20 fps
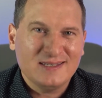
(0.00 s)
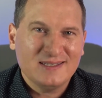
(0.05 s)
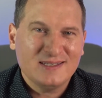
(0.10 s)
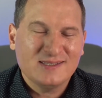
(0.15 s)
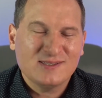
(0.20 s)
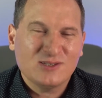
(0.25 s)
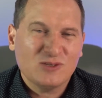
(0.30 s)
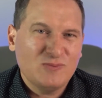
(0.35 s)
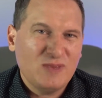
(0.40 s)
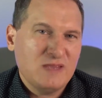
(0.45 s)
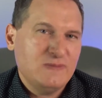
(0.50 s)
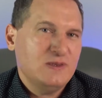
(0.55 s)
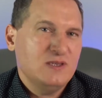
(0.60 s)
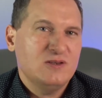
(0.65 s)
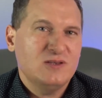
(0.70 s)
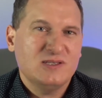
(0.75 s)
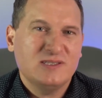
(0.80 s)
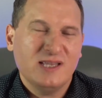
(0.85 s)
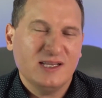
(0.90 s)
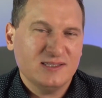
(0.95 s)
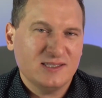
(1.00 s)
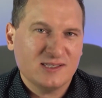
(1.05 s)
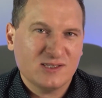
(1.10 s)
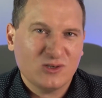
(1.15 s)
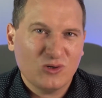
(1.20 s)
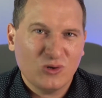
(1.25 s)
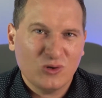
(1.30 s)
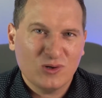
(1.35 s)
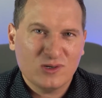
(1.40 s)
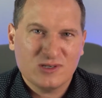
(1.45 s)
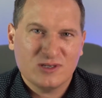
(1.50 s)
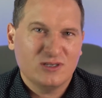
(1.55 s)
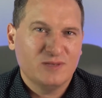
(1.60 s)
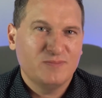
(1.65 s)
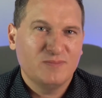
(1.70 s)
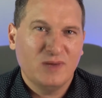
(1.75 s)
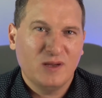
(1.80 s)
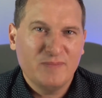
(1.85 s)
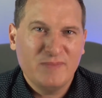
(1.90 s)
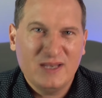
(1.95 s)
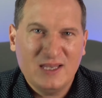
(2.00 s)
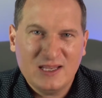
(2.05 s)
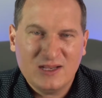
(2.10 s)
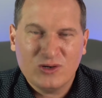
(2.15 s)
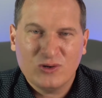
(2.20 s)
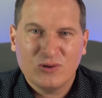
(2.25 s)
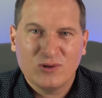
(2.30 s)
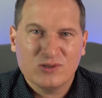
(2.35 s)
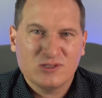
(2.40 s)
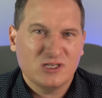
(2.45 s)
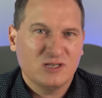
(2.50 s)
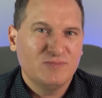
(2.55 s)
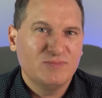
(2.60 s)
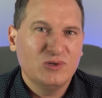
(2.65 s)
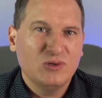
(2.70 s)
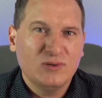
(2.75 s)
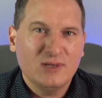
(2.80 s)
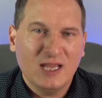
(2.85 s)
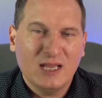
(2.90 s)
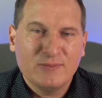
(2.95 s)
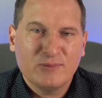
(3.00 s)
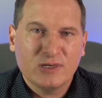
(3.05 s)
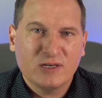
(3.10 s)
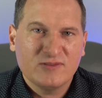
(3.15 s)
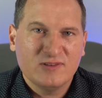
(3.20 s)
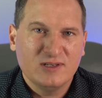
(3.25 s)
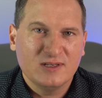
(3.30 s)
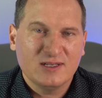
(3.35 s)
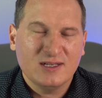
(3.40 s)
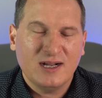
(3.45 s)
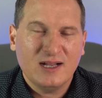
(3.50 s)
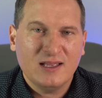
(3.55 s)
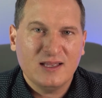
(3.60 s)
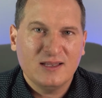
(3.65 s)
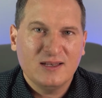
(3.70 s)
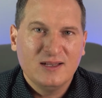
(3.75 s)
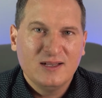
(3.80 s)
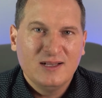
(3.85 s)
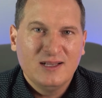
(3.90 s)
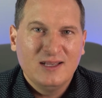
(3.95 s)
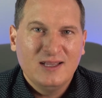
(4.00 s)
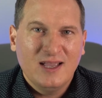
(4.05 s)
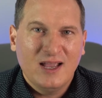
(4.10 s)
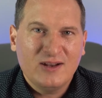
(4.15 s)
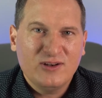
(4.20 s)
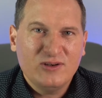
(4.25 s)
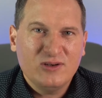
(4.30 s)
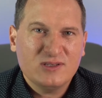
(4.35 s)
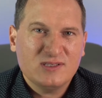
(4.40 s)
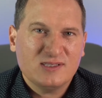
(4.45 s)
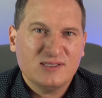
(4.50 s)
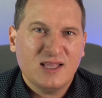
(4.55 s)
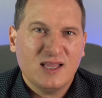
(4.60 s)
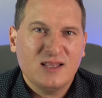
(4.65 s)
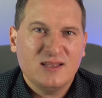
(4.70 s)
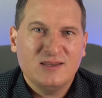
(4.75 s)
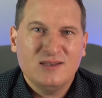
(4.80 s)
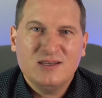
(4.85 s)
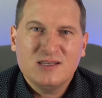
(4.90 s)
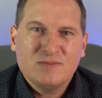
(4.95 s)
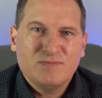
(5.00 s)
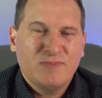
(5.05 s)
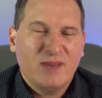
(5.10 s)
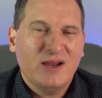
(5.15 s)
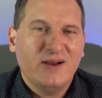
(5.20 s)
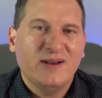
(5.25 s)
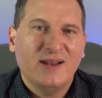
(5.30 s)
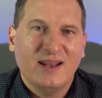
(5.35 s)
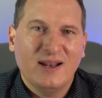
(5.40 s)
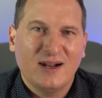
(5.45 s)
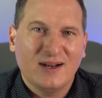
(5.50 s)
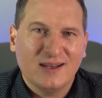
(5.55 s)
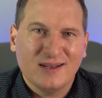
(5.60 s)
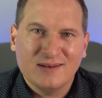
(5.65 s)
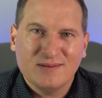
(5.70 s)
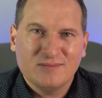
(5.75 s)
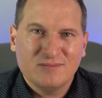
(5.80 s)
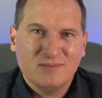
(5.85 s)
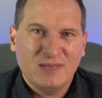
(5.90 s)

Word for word: And so maybe you just take this course, or a mini course, or a boot camp, whatever you call it, and you just let you just marinate on it.